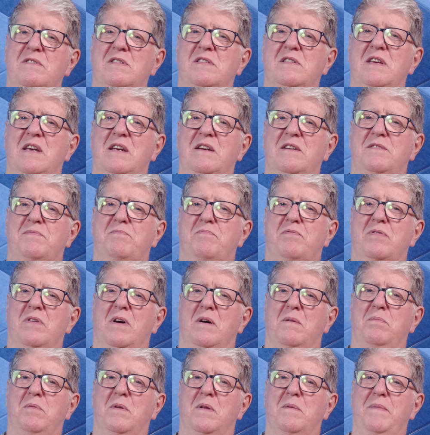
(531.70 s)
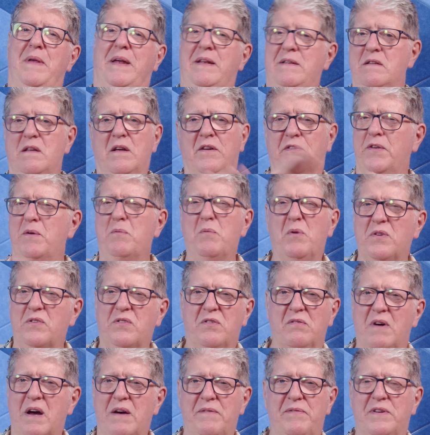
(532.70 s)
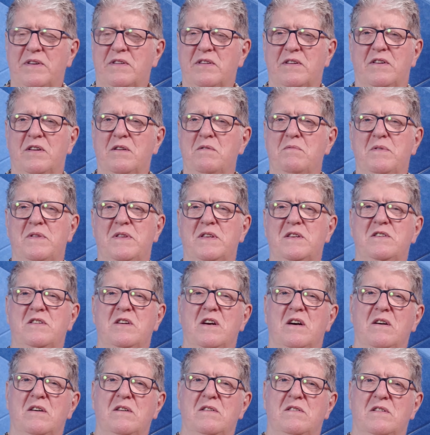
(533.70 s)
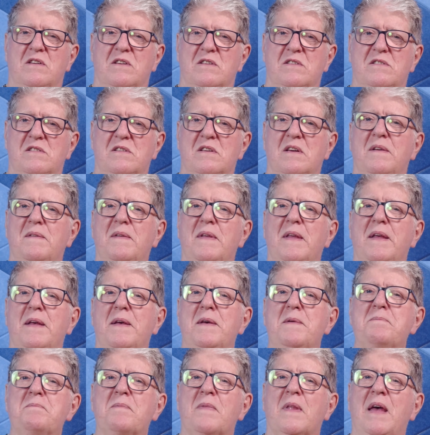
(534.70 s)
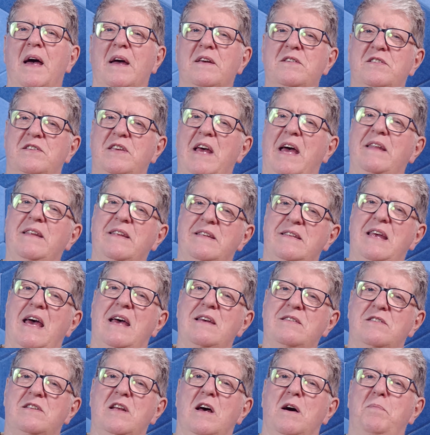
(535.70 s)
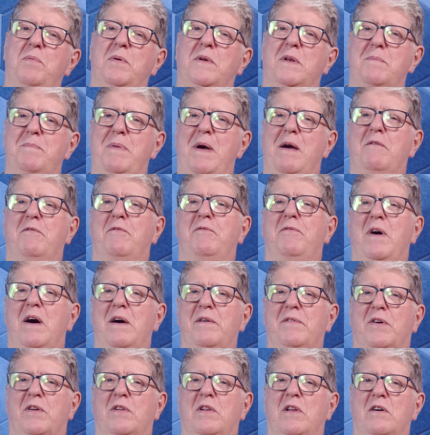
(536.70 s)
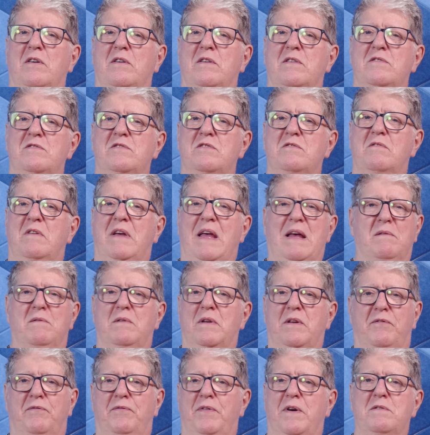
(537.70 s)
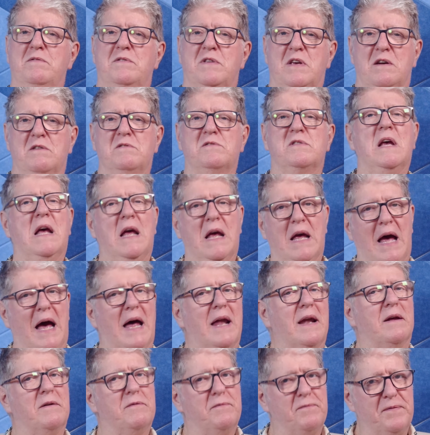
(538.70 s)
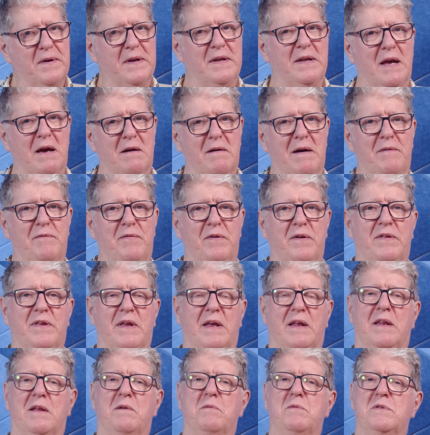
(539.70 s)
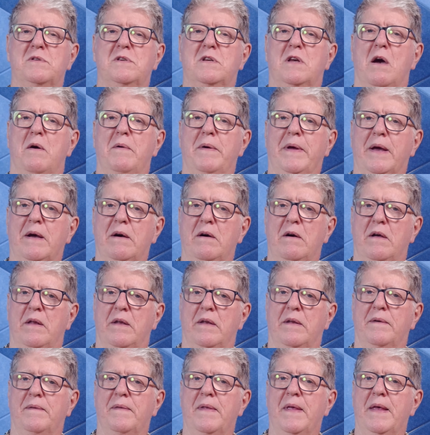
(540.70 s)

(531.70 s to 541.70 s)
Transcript: a serious problem that had nothing whatsoever to do with the chargers. I set the test up at about five o'clock and took countless photos, and I video everything that was going on.